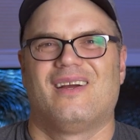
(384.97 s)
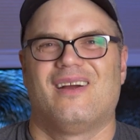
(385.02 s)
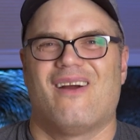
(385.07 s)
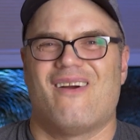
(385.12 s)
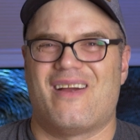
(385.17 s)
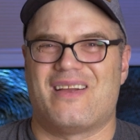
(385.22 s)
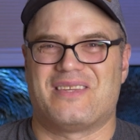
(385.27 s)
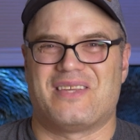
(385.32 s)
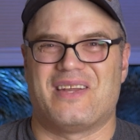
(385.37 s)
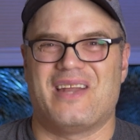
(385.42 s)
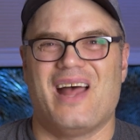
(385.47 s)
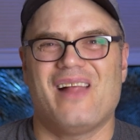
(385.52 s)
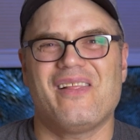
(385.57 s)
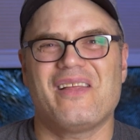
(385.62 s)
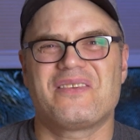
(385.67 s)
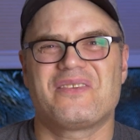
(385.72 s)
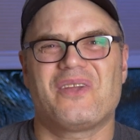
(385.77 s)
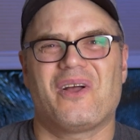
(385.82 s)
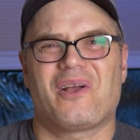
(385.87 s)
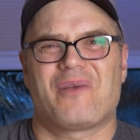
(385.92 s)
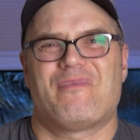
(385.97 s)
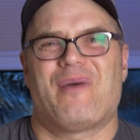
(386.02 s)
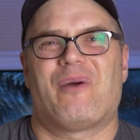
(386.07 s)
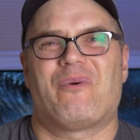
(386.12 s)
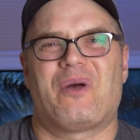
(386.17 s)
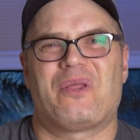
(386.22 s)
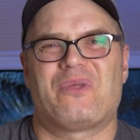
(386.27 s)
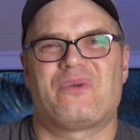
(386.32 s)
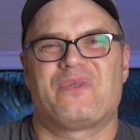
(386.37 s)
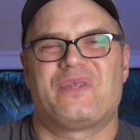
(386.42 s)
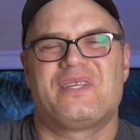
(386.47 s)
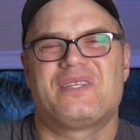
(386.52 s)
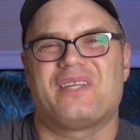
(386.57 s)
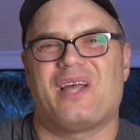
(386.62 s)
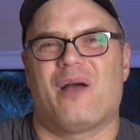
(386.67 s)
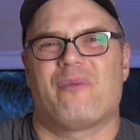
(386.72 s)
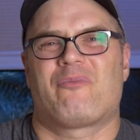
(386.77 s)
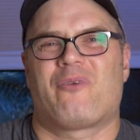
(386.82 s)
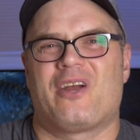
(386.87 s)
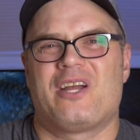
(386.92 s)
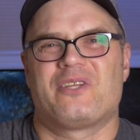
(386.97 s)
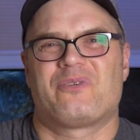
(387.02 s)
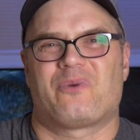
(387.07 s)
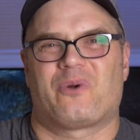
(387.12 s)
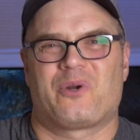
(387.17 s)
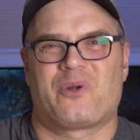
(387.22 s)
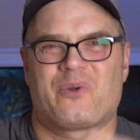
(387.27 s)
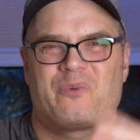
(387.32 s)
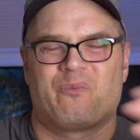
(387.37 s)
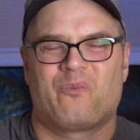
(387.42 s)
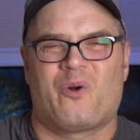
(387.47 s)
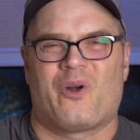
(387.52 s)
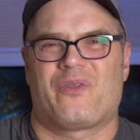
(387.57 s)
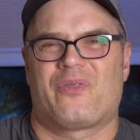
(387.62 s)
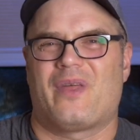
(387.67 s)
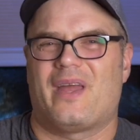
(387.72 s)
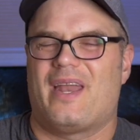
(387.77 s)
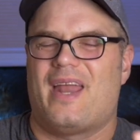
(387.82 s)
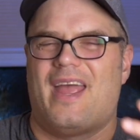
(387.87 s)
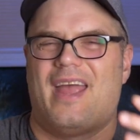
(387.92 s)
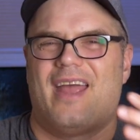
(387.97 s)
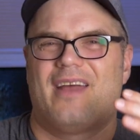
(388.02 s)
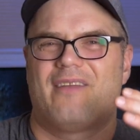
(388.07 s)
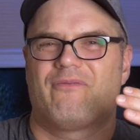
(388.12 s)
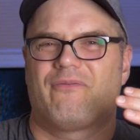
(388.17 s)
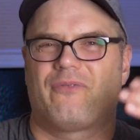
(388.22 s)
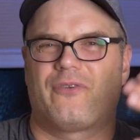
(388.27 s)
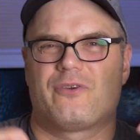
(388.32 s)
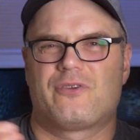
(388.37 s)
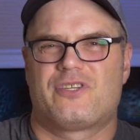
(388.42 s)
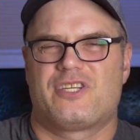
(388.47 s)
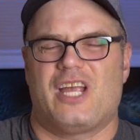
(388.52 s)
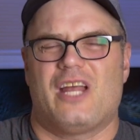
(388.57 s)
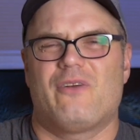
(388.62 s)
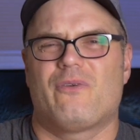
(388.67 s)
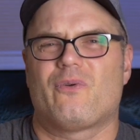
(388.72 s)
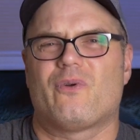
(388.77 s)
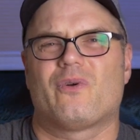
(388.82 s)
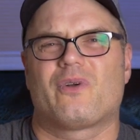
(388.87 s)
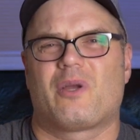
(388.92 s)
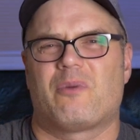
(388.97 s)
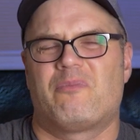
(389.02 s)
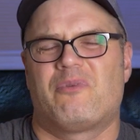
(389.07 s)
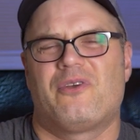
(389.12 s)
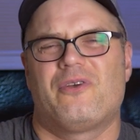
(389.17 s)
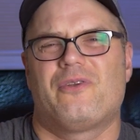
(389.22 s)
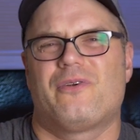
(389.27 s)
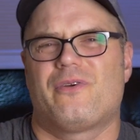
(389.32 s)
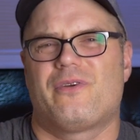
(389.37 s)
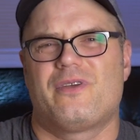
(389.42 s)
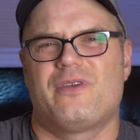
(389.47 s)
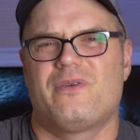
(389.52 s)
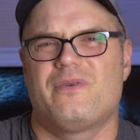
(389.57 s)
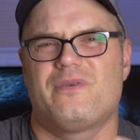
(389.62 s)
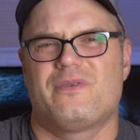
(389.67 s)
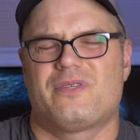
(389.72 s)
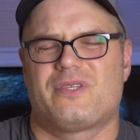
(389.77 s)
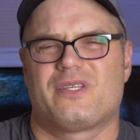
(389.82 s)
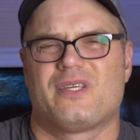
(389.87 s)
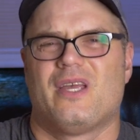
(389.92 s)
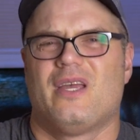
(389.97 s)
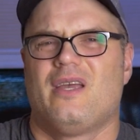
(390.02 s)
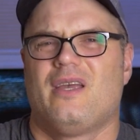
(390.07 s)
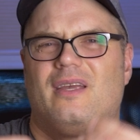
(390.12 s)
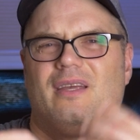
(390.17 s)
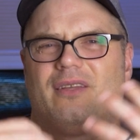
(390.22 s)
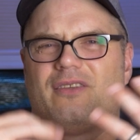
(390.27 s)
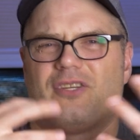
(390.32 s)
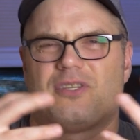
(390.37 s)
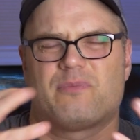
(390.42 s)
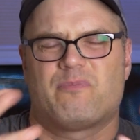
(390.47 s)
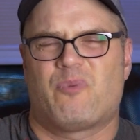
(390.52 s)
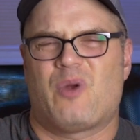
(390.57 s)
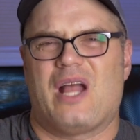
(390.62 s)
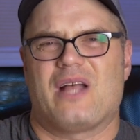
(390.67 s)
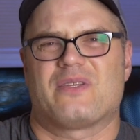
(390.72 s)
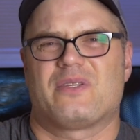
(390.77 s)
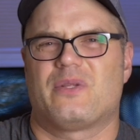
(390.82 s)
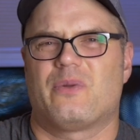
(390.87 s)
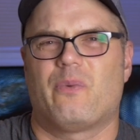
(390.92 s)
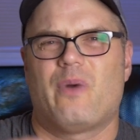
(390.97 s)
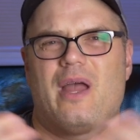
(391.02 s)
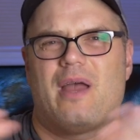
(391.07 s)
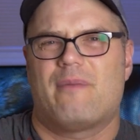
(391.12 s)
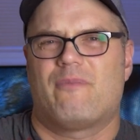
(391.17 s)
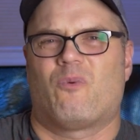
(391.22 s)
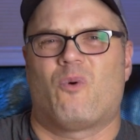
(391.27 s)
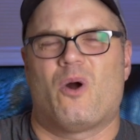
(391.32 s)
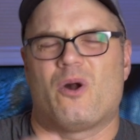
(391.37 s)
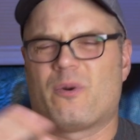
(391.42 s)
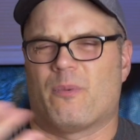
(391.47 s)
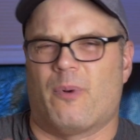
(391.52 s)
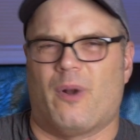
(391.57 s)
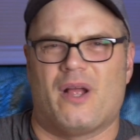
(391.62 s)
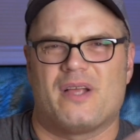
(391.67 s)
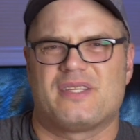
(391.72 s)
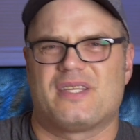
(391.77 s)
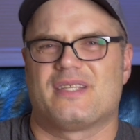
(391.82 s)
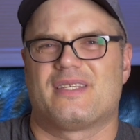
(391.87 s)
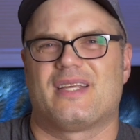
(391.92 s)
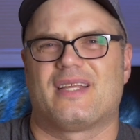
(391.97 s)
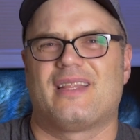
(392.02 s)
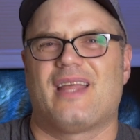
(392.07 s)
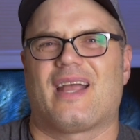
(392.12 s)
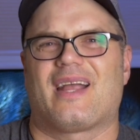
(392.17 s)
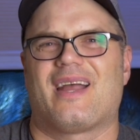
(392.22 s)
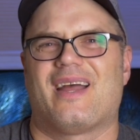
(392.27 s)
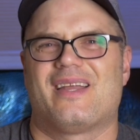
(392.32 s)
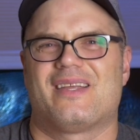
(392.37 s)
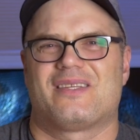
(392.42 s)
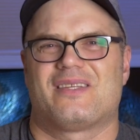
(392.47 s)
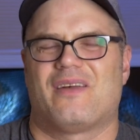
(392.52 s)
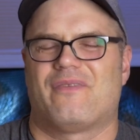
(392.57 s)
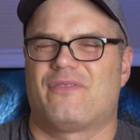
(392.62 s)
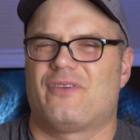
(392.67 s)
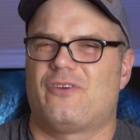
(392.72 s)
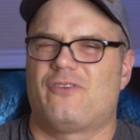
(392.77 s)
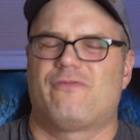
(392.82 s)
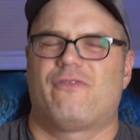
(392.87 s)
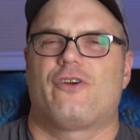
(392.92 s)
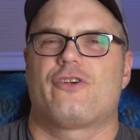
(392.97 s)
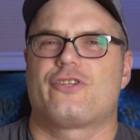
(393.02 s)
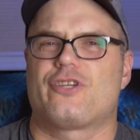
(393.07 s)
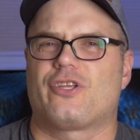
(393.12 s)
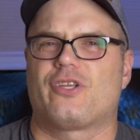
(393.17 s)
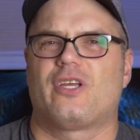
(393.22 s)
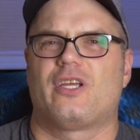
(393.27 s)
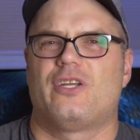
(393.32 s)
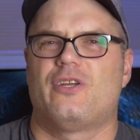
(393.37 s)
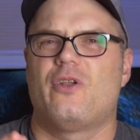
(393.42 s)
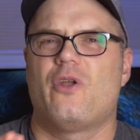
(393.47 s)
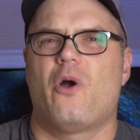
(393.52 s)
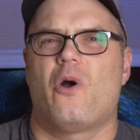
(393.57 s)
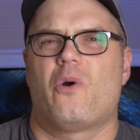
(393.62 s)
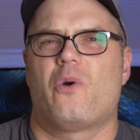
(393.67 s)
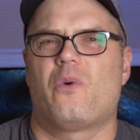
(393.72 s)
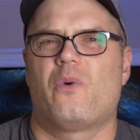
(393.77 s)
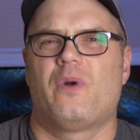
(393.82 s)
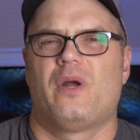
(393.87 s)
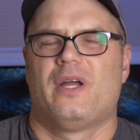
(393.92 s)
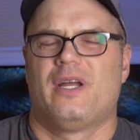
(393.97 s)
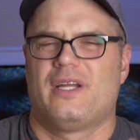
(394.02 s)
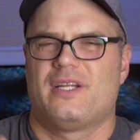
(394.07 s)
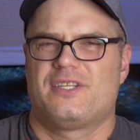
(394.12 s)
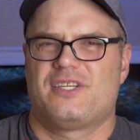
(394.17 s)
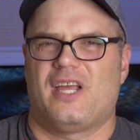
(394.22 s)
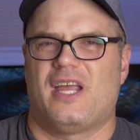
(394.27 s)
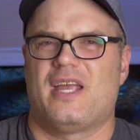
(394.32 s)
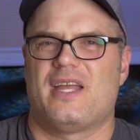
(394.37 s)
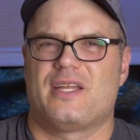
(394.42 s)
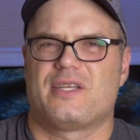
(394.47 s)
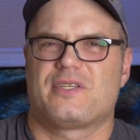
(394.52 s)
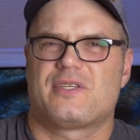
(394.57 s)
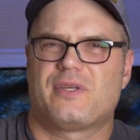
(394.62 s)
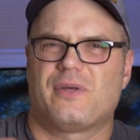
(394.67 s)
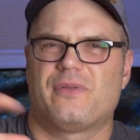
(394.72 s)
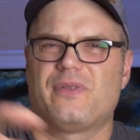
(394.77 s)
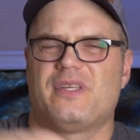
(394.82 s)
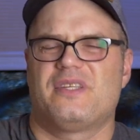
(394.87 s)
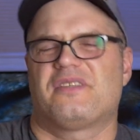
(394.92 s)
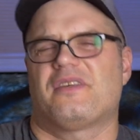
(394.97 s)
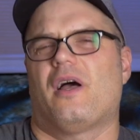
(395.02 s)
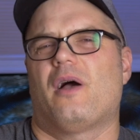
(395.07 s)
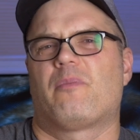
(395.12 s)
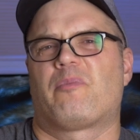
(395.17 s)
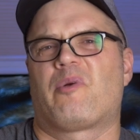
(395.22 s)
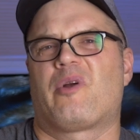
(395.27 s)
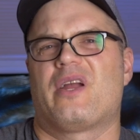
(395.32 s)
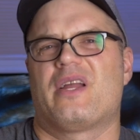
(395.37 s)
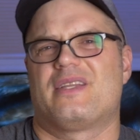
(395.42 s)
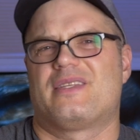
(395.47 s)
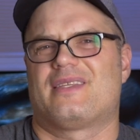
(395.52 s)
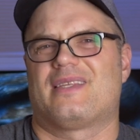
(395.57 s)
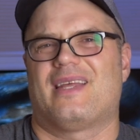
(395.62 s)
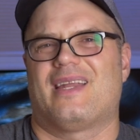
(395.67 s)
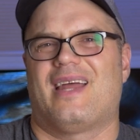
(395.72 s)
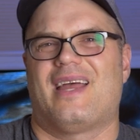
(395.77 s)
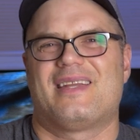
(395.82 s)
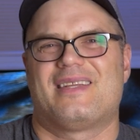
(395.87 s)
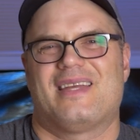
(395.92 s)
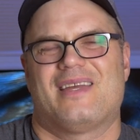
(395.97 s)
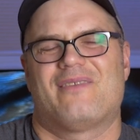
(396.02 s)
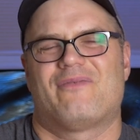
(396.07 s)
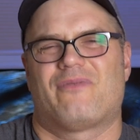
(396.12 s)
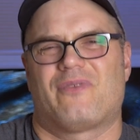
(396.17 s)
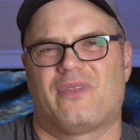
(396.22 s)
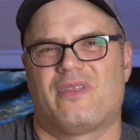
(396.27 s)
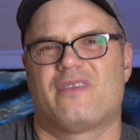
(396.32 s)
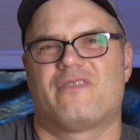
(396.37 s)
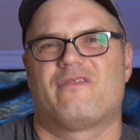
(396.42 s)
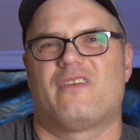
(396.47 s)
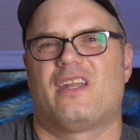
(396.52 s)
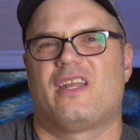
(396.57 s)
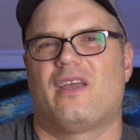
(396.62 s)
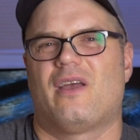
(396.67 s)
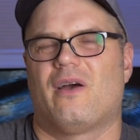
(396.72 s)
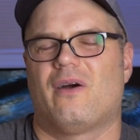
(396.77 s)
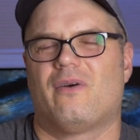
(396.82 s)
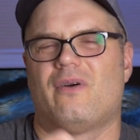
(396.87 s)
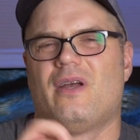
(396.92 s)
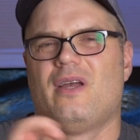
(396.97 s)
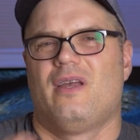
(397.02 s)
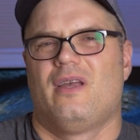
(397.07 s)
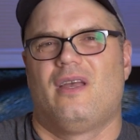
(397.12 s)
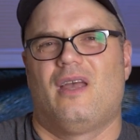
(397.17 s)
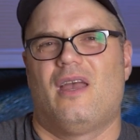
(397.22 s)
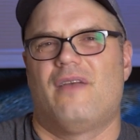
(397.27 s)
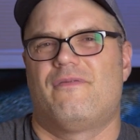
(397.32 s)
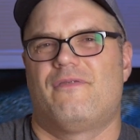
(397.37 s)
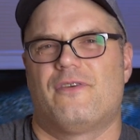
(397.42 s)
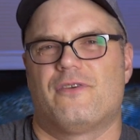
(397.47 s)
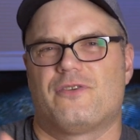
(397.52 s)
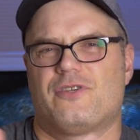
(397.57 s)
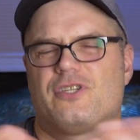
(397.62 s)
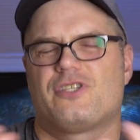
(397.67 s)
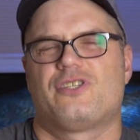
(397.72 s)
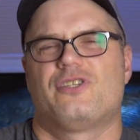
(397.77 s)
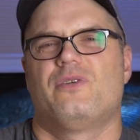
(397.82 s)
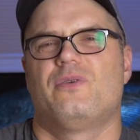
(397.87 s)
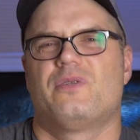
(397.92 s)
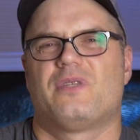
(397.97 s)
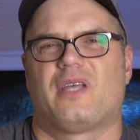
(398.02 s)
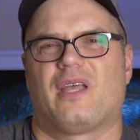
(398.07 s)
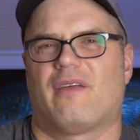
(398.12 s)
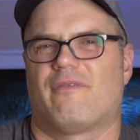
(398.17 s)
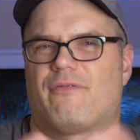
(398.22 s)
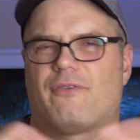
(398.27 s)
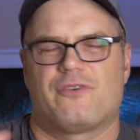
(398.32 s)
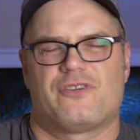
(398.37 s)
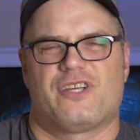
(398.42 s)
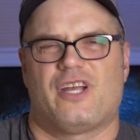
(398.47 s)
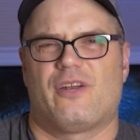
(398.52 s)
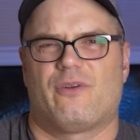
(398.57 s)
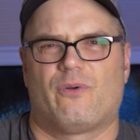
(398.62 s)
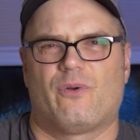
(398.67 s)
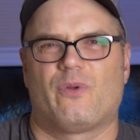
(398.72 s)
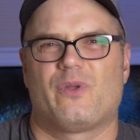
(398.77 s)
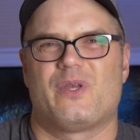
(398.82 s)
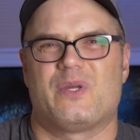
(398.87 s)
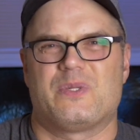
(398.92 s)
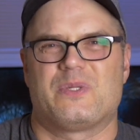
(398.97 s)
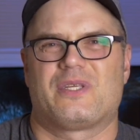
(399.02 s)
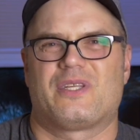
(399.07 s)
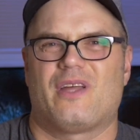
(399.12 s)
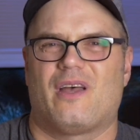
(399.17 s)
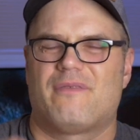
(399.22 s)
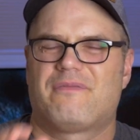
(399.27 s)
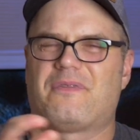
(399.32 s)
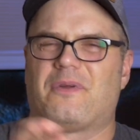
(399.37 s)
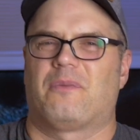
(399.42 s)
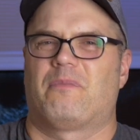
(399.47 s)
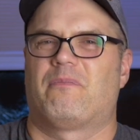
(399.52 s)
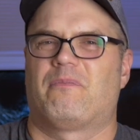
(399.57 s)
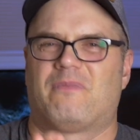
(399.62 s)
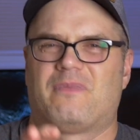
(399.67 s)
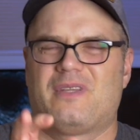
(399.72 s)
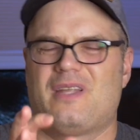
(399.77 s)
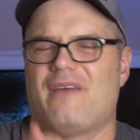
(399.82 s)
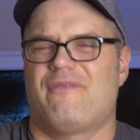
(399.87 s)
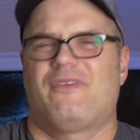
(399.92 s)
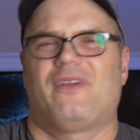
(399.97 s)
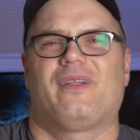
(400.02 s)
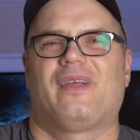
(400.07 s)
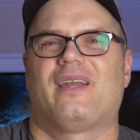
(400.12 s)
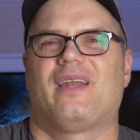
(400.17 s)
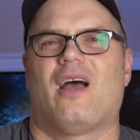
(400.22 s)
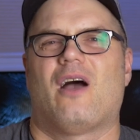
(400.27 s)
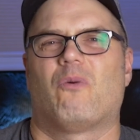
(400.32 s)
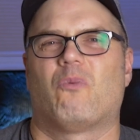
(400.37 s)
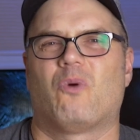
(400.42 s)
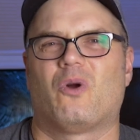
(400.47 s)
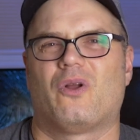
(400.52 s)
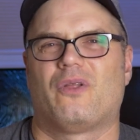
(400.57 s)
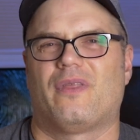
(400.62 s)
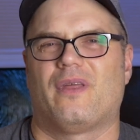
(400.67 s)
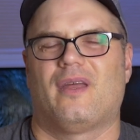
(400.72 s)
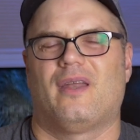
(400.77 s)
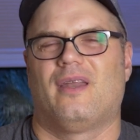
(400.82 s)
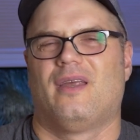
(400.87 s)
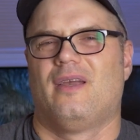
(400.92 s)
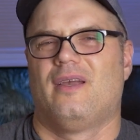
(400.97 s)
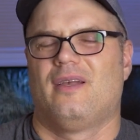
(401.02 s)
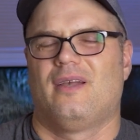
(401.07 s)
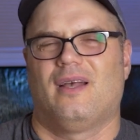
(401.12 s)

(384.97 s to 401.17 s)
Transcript: All right, so now let's talk about whether these upgrades were worth it. And for general computer use, just browsing the web, word processing, that kind of stuff, there's virtually no change. So these upgrades that I did for this video, if you're just using it for general use stuff, they're definitely not worth it.